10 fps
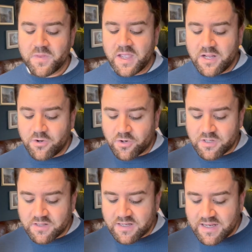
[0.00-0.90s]
in
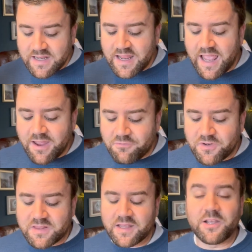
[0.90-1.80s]
order that in
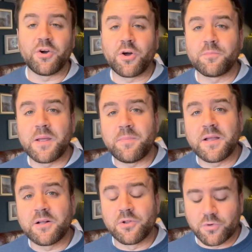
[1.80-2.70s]
everything God may be
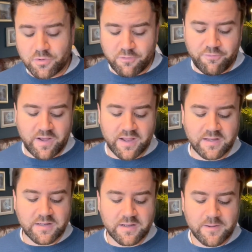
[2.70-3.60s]

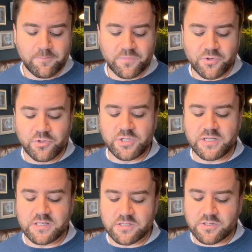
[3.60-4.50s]
glorified through
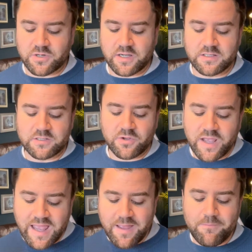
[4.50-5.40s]
Jesus Christ. To
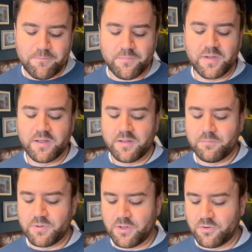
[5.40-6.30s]
him
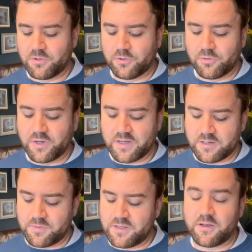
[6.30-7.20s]
belong glory and
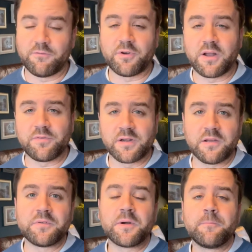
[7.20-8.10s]
dominion forever and
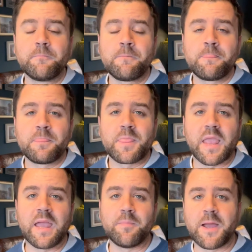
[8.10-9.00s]
ever.
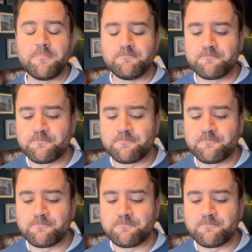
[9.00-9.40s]
Amen.